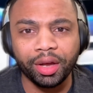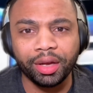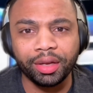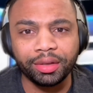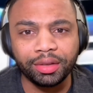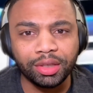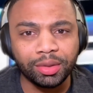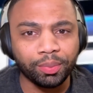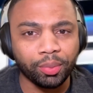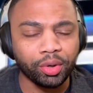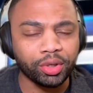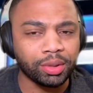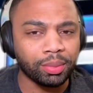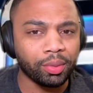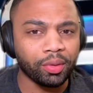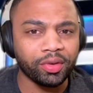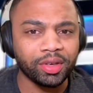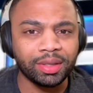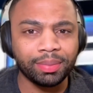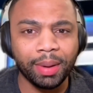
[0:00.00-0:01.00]
Sports and
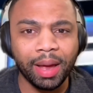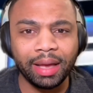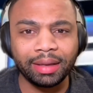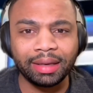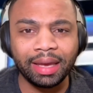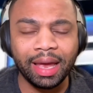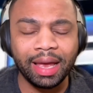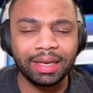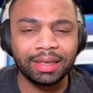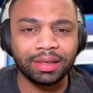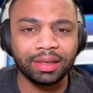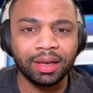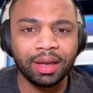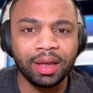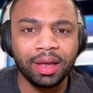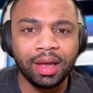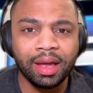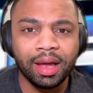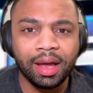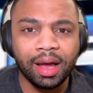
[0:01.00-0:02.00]
Movies Podcast.
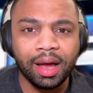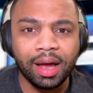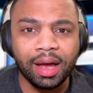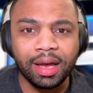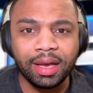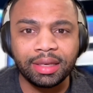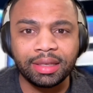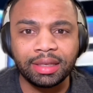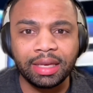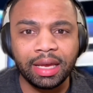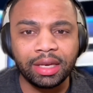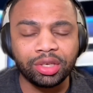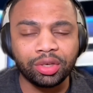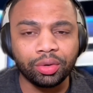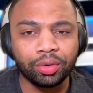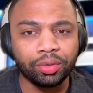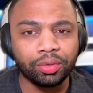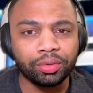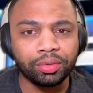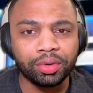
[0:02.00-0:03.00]
Stay
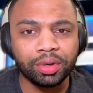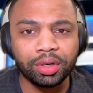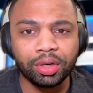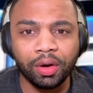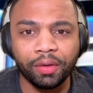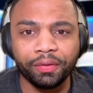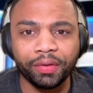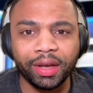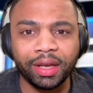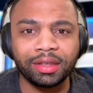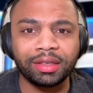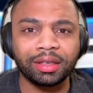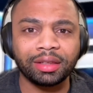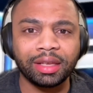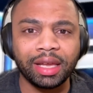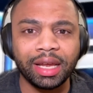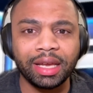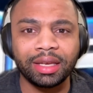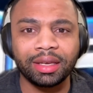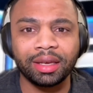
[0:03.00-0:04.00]
tuned. Don't forget to
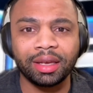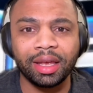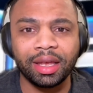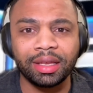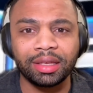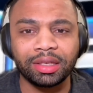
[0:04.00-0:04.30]
like and